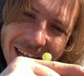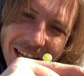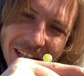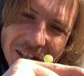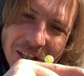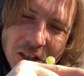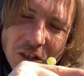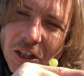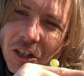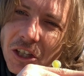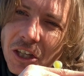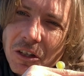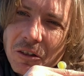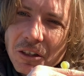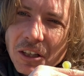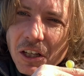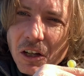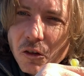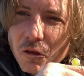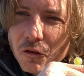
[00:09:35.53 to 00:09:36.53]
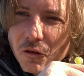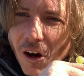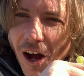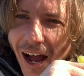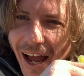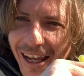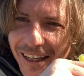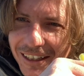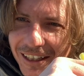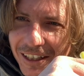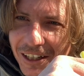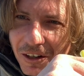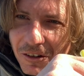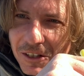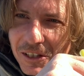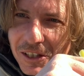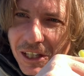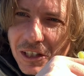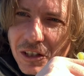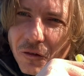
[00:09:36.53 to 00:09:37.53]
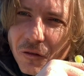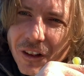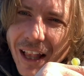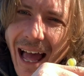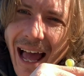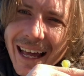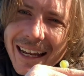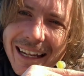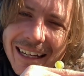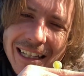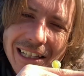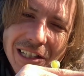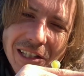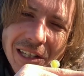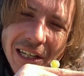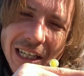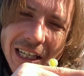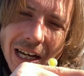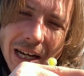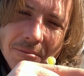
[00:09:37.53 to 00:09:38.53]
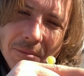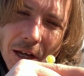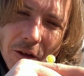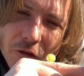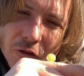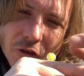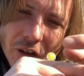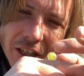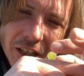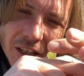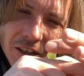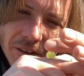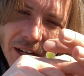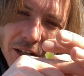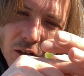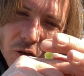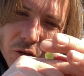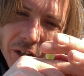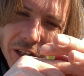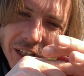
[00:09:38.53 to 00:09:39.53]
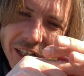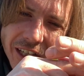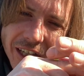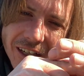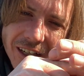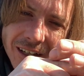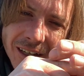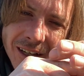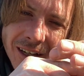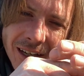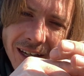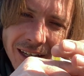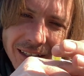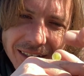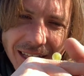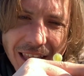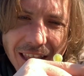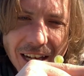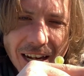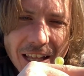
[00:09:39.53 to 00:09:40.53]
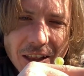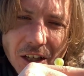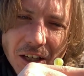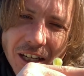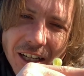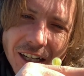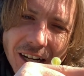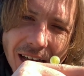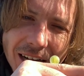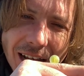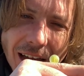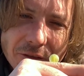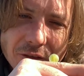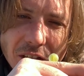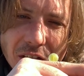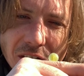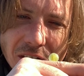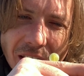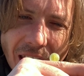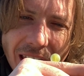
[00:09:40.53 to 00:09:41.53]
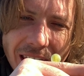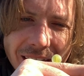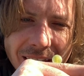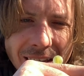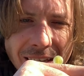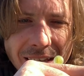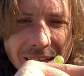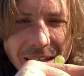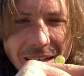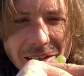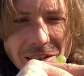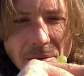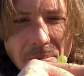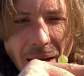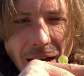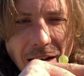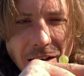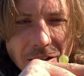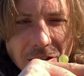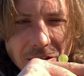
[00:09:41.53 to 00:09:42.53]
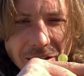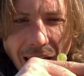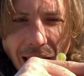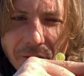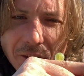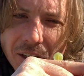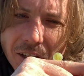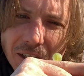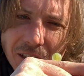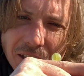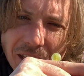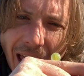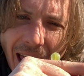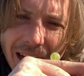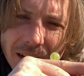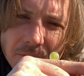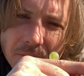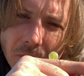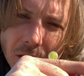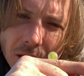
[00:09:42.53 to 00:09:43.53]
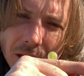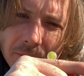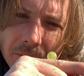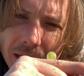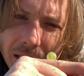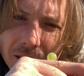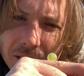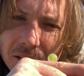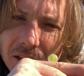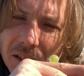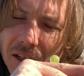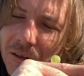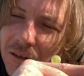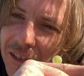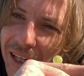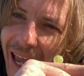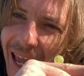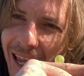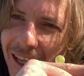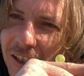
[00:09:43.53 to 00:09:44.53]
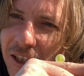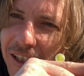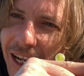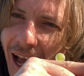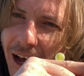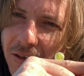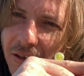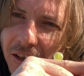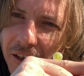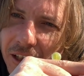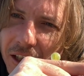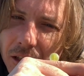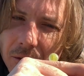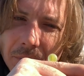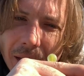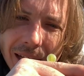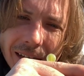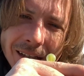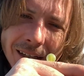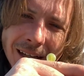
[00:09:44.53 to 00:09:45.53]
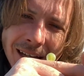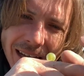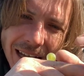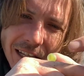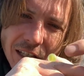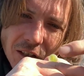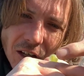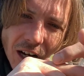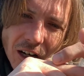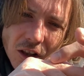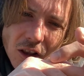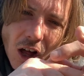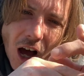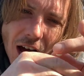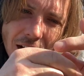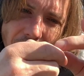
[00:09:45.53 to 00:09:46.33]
It's such a cute little find, you know, it sits flat and it's sitting on my finger right over here. Now that I look at it, I'd have to say it's about 11 or 10 millimeters. So it's aged down a little bit. It's got a lot